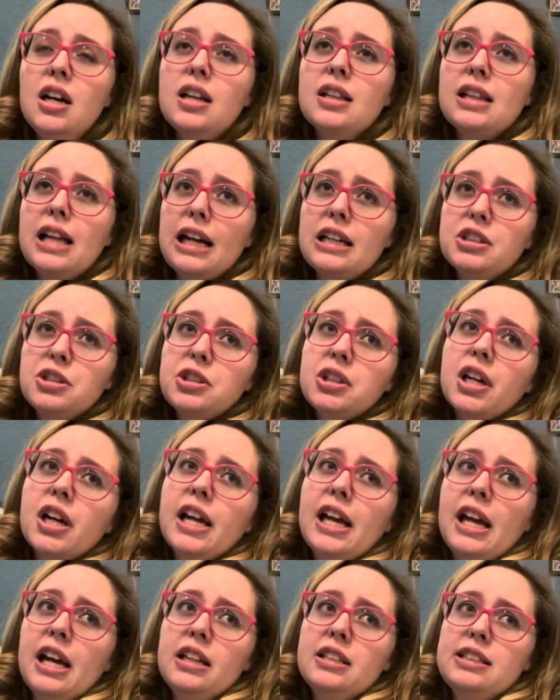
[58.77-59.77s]
Last year I
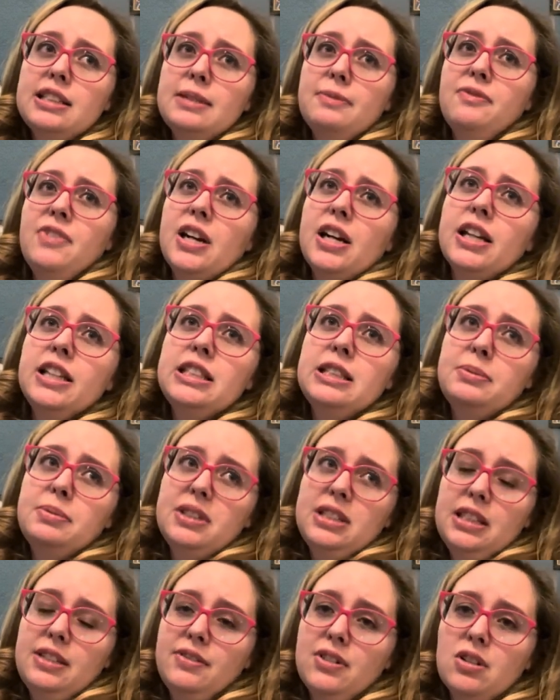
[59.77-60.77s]
had some very
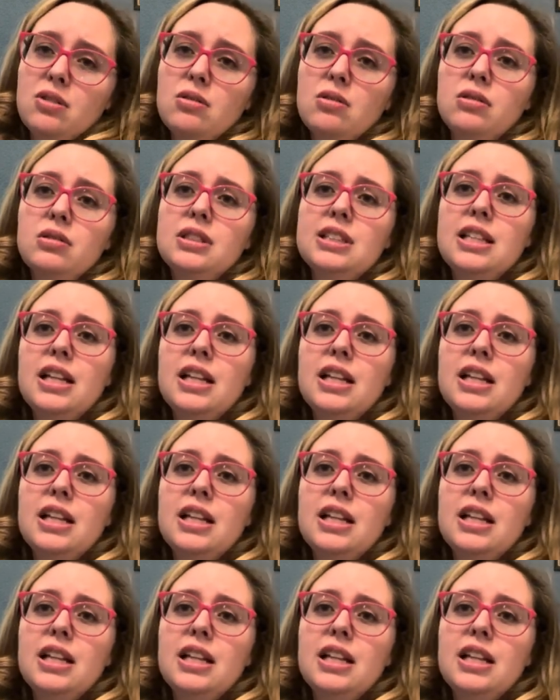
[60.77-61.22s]
specific goals